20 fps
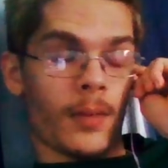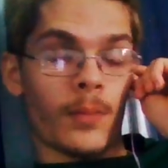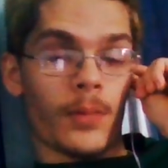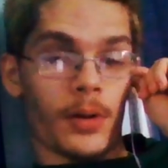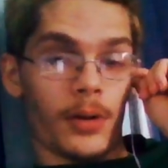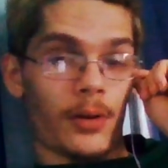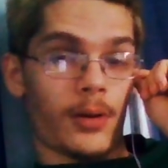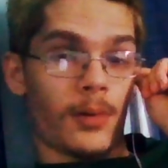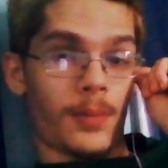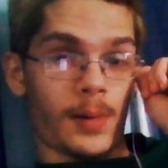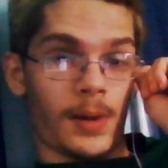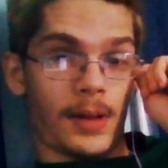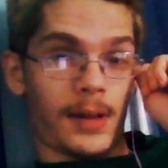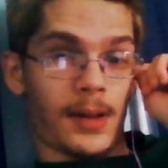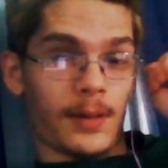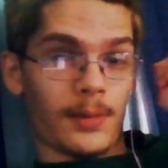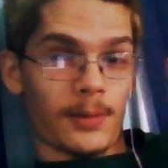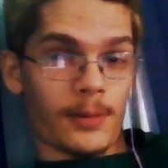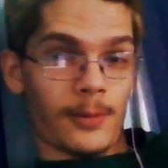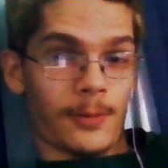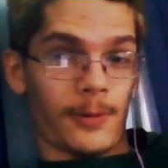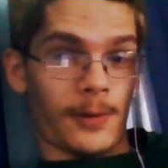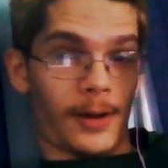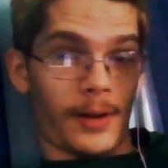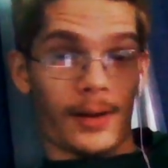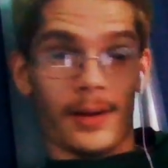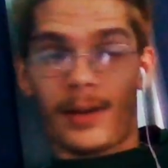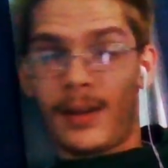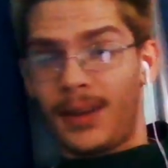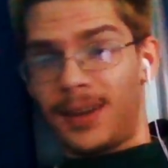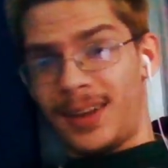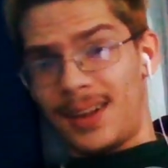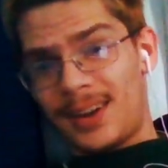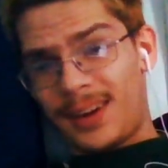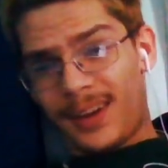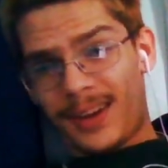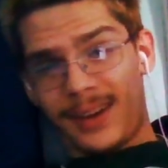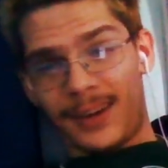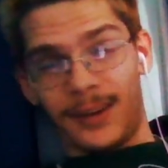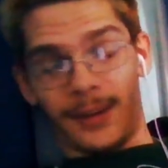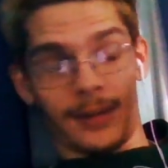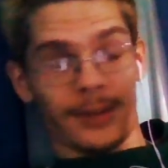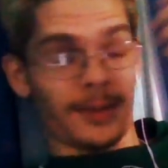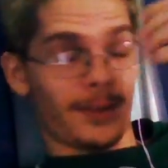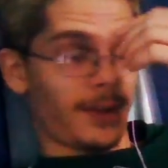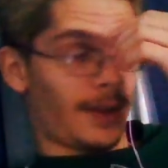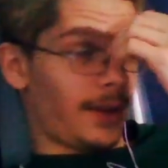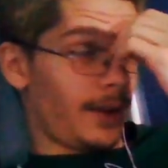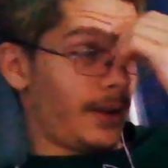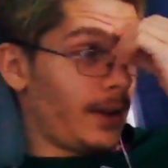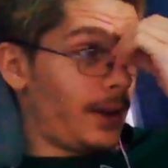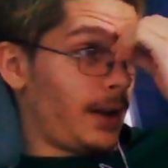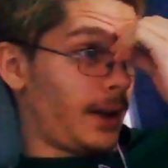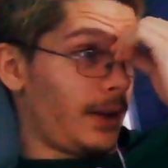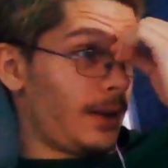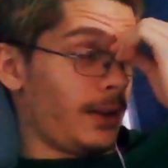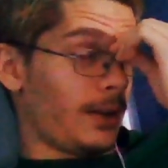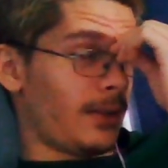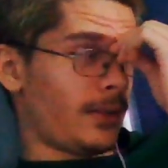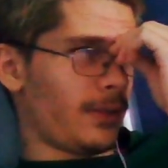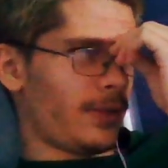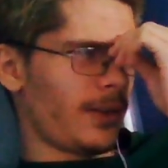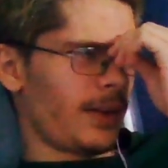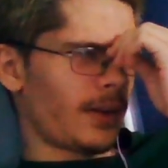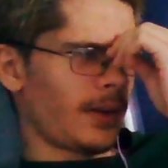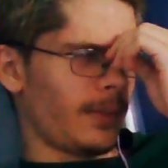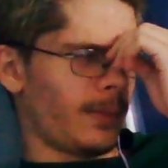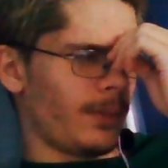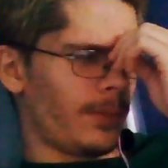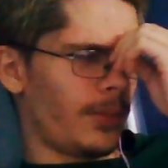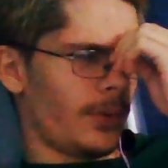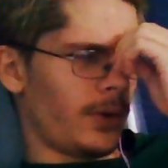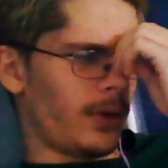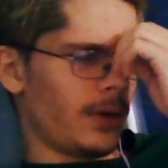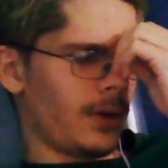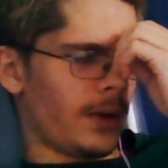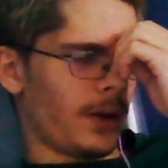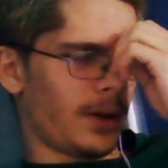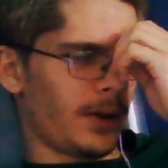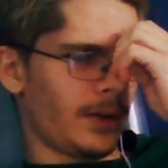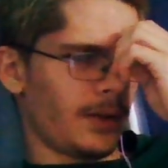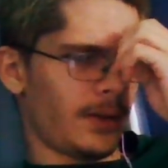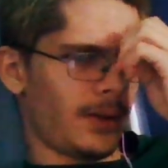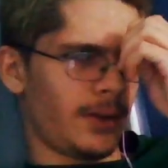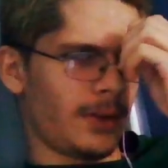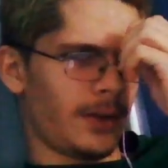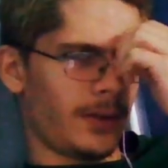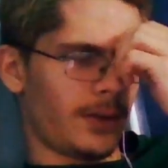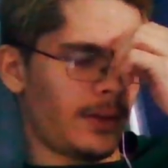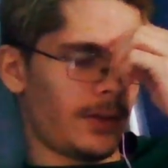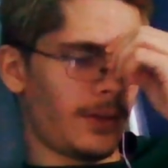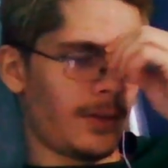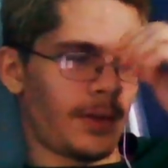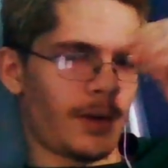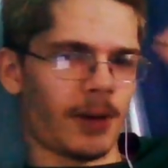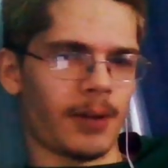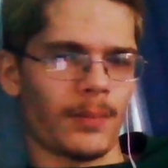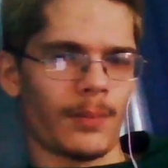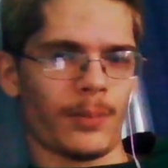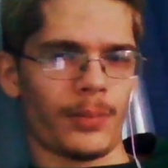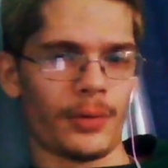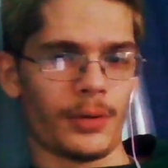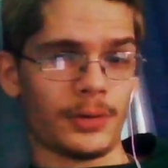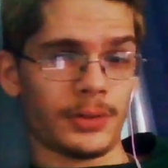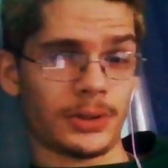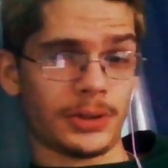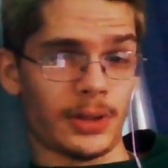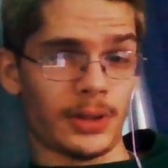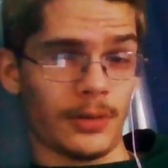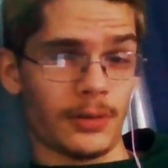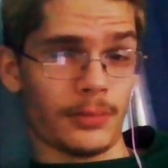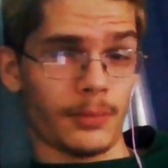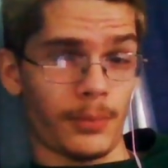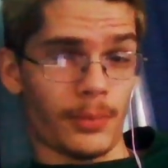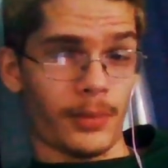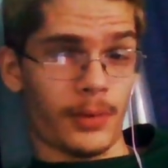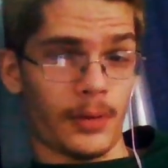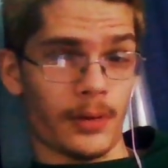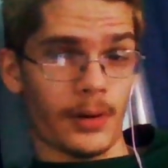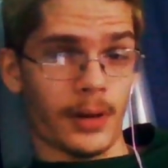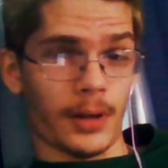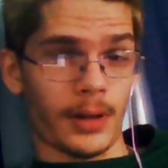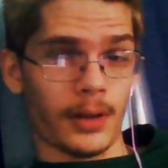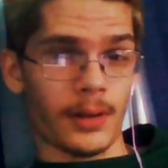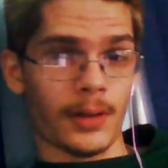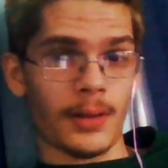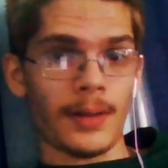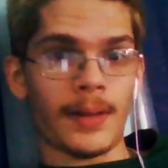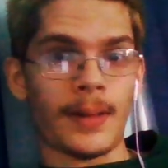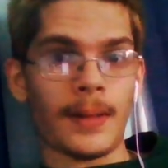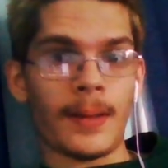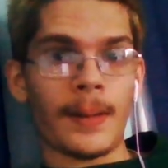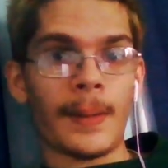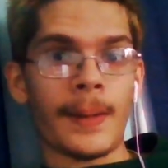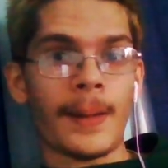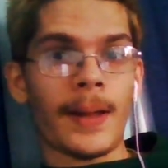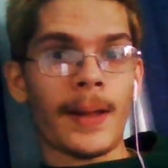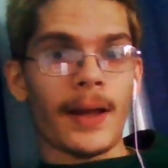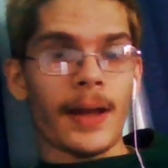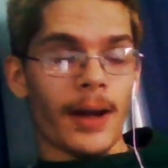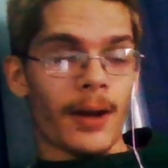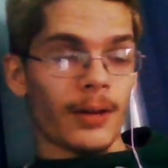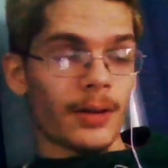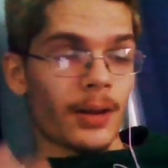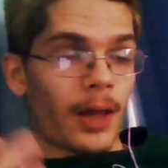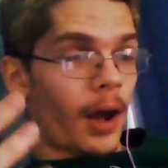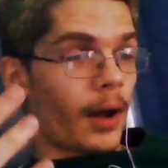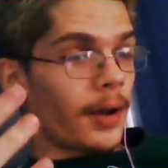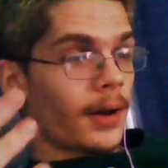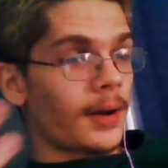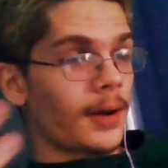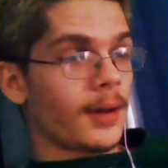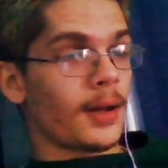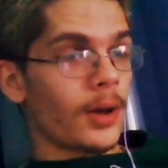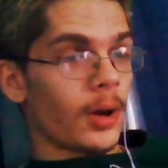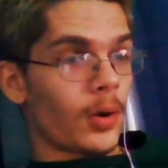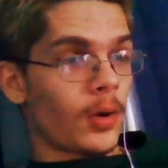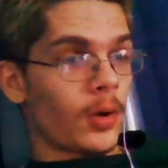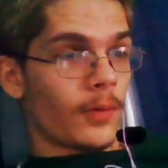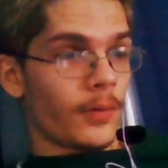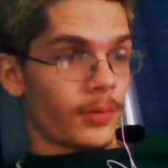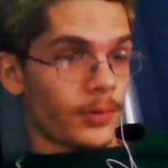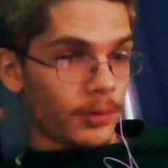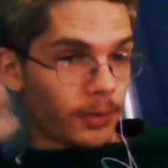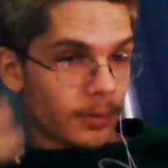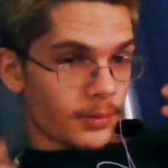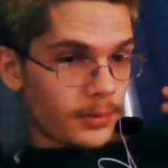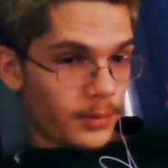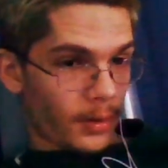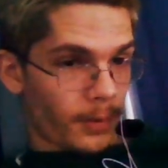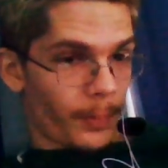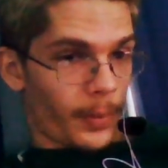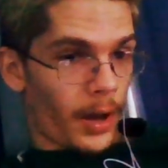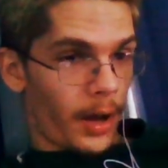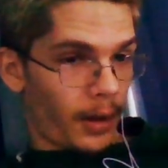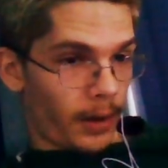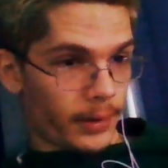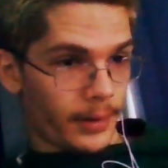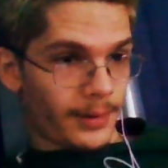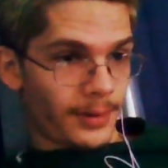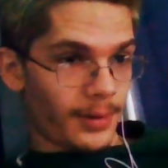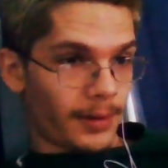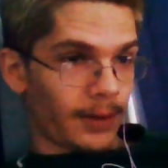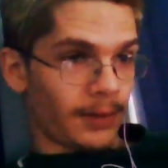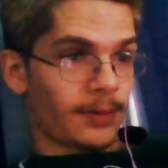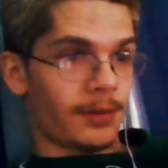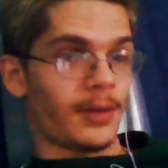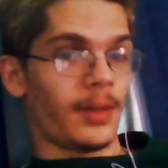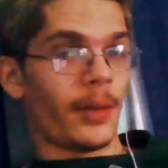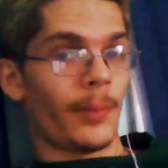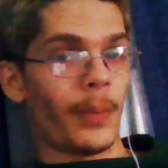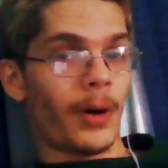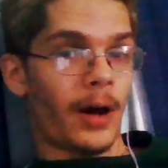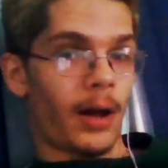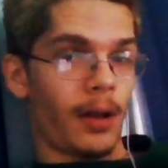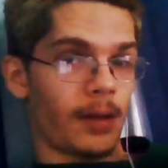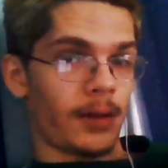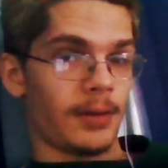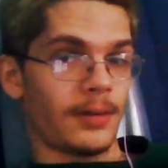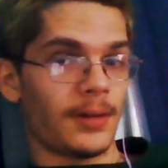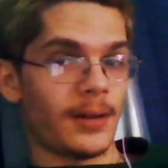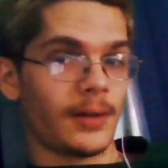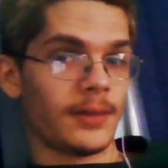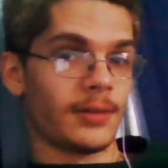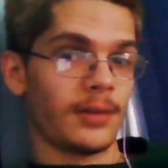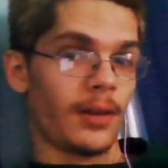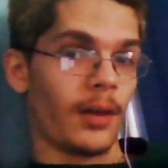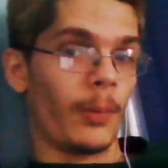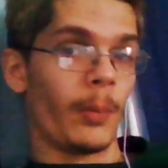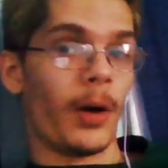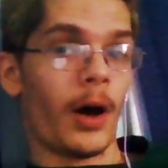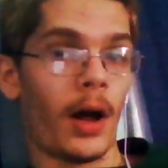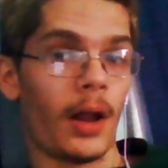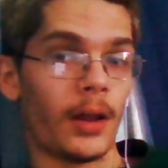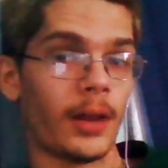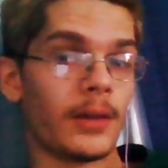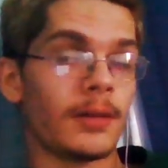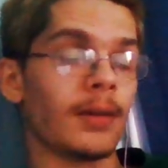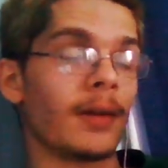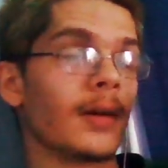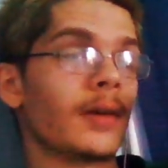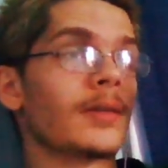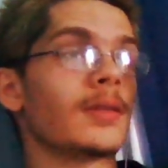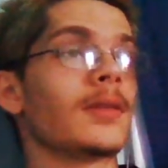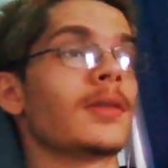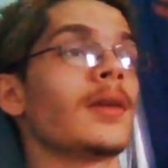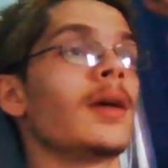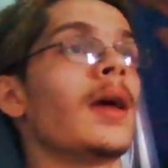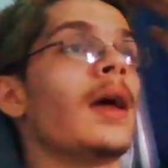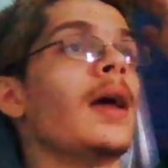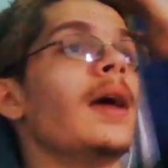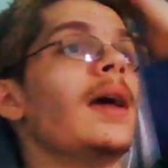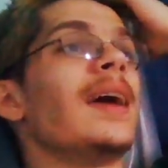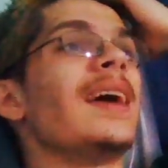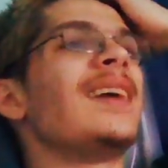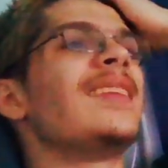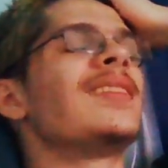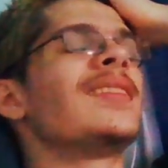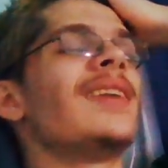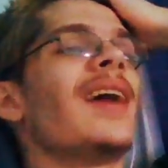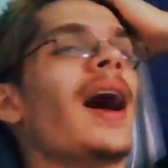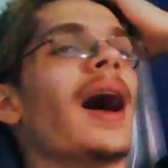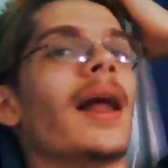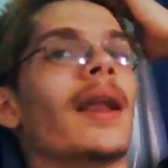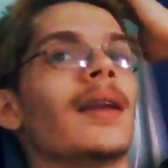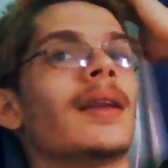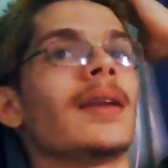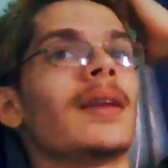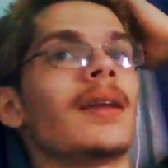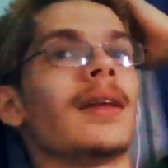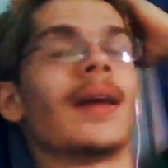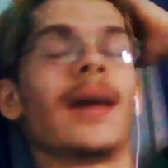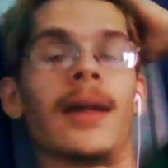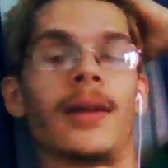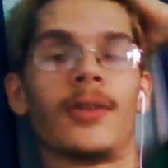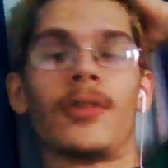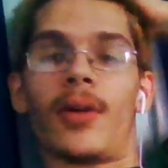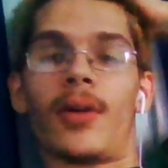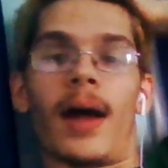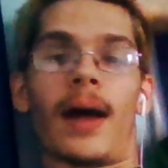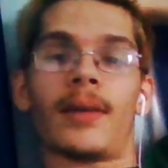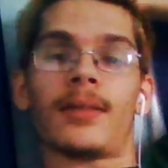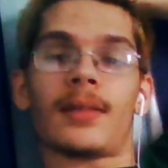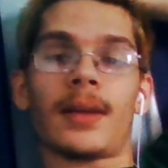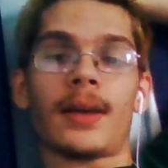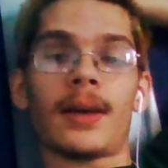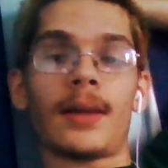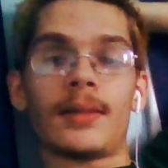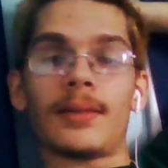But nobody gives a fuck. I understand that. It's fucking boring. This fucking bullshit is boring. How long can you go over the politics of the politics of the politics? It's not interesting.